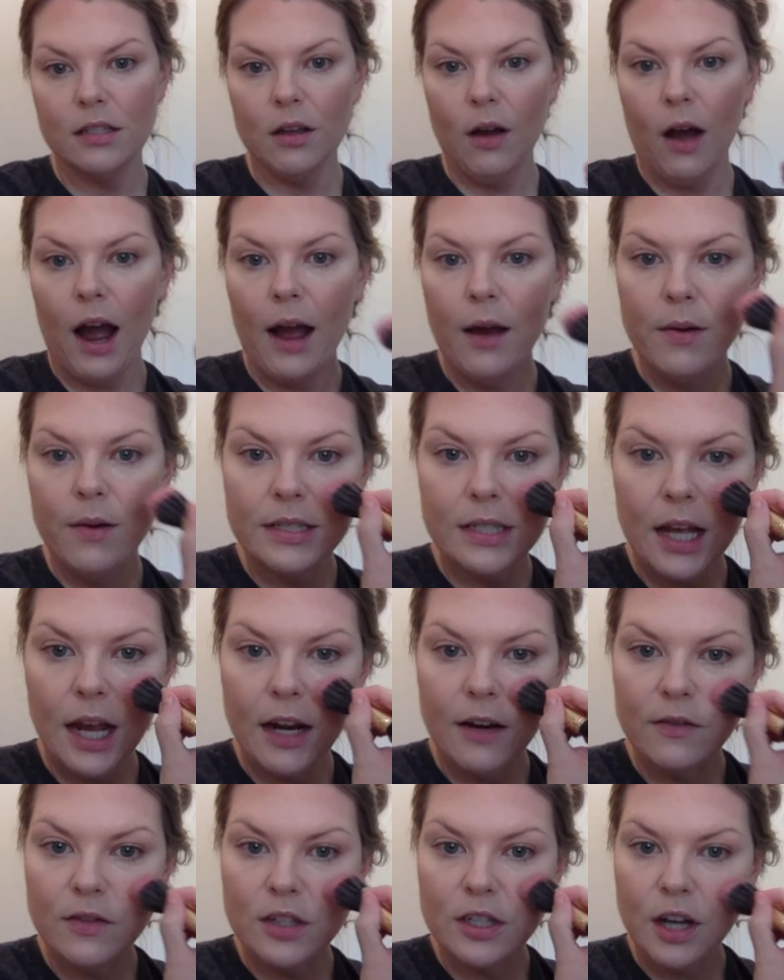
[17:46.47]
So I always
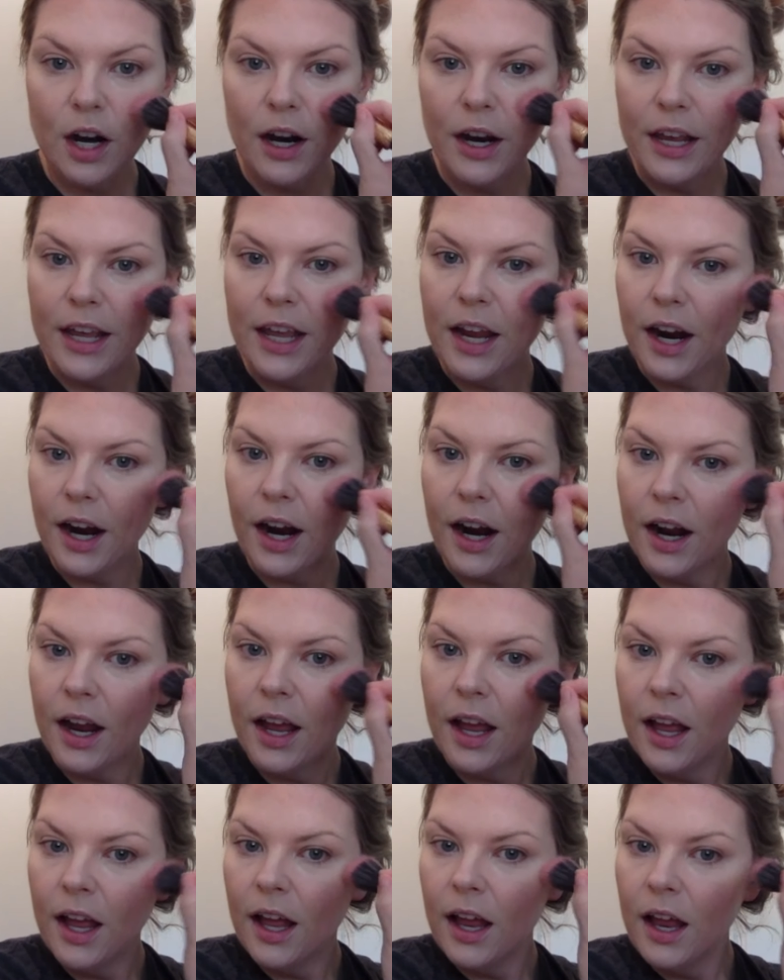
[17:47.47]
kind of start here
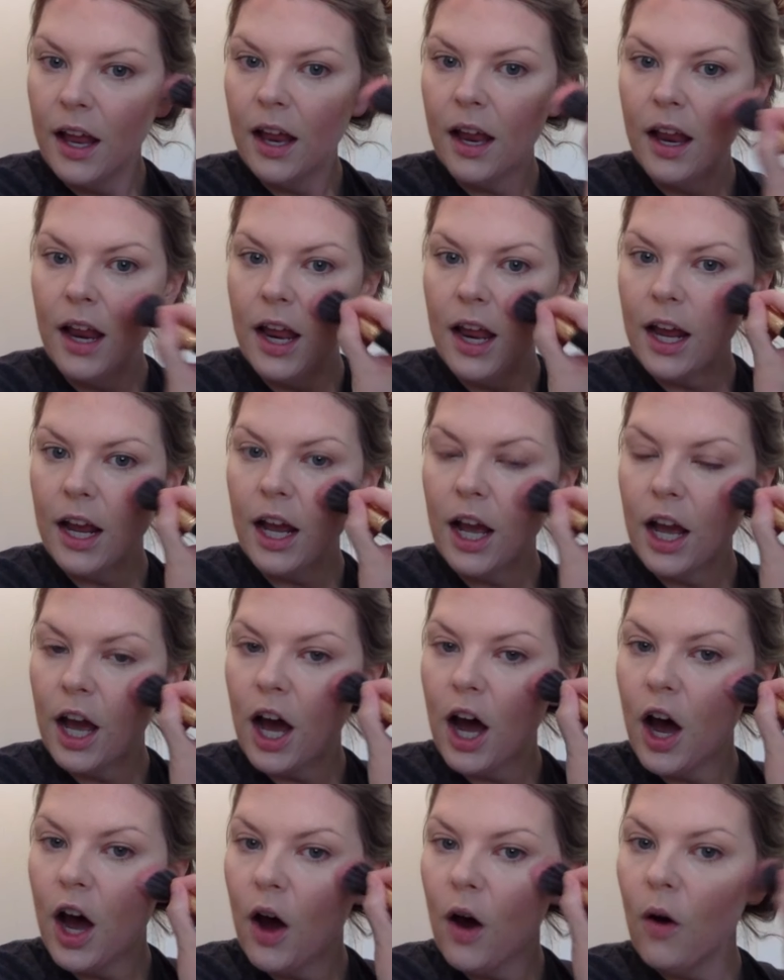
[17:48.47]
and
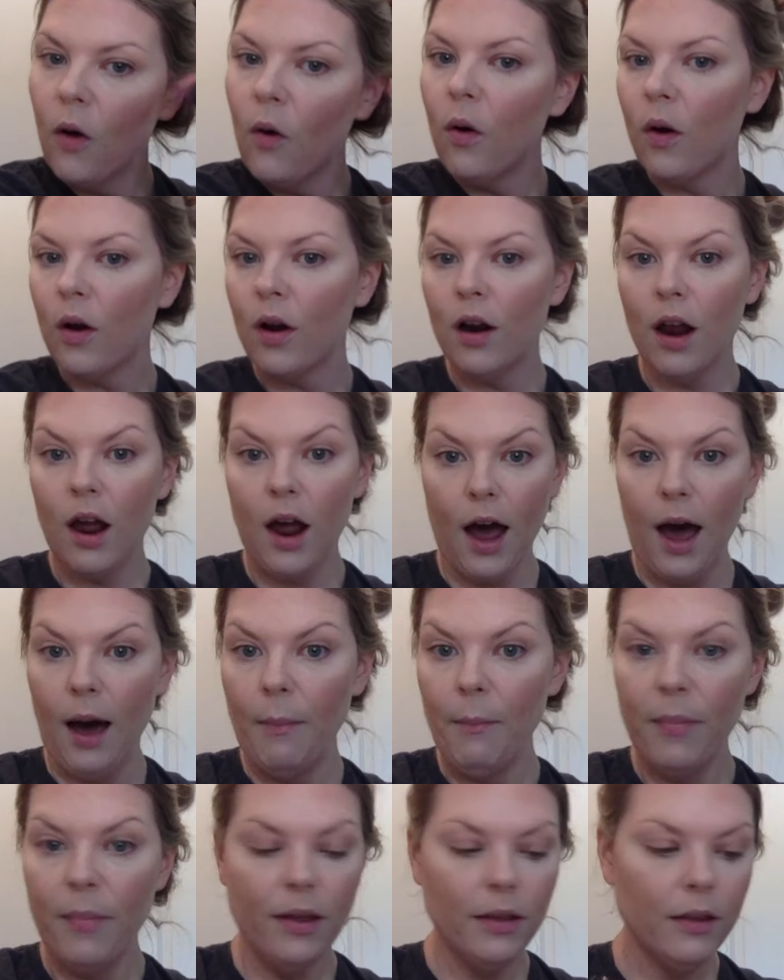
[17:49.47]
go
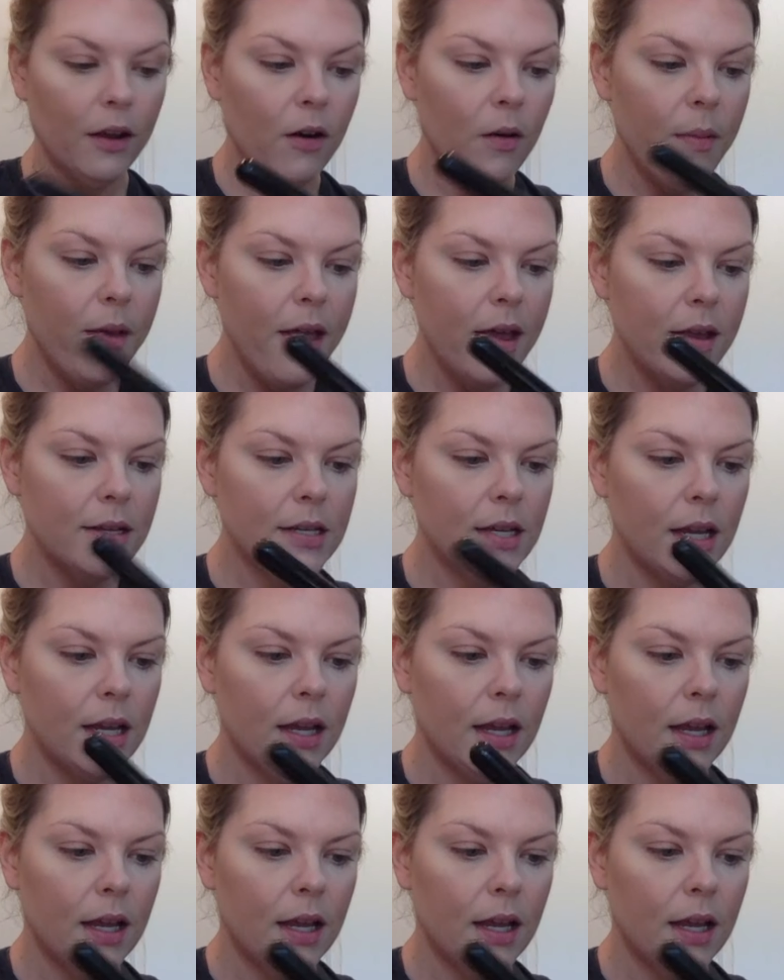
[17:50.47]
up a little bit.